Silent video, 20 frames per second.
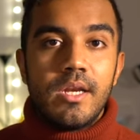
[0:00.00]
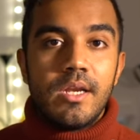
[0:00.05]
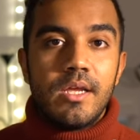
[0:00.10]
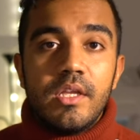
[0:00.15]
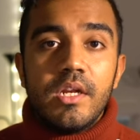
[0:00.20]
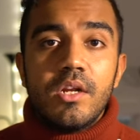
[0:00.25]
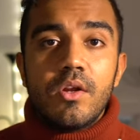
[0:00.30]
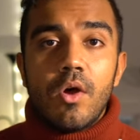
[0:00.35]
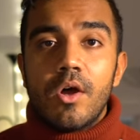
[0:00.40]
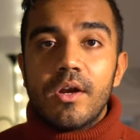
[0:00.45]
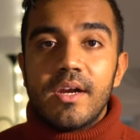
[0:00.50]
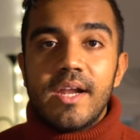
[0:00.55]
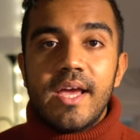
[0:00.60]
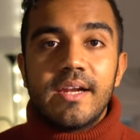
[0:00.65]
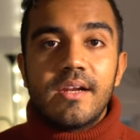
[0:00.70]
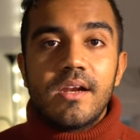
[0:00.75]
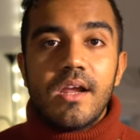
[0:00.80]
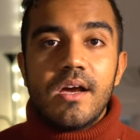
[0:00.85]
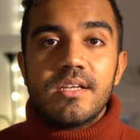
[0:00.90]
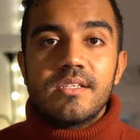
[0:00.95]
In an
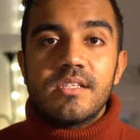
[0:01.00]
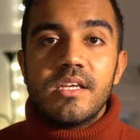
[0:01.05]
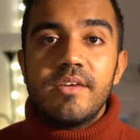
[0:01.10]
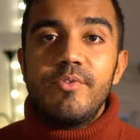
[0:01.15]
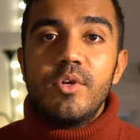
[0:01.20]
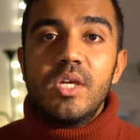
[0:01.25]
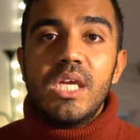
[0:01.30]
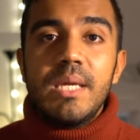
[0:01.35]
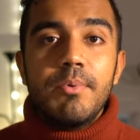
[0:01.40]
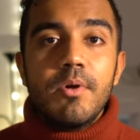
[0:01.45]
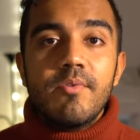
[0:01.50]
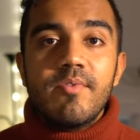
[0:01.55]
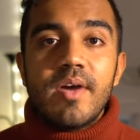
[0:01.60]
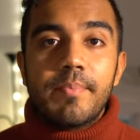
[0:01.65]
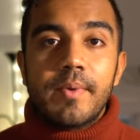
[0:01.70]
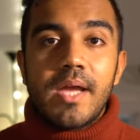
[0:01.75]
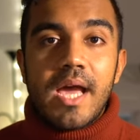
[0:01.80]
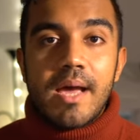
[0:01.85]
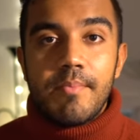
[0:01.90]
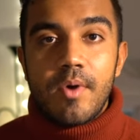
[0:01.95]
online class, if you keep your
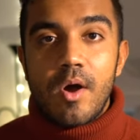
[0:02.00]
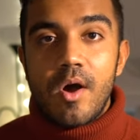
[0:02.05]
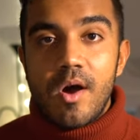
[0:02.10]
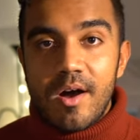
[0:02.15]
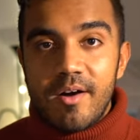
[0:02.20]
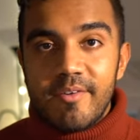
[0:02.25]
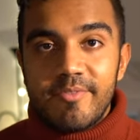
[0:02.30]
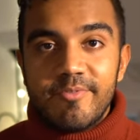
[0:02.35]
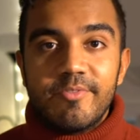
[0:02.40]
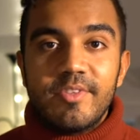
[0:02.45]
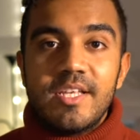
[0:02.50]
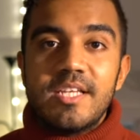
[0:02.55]
webcam off,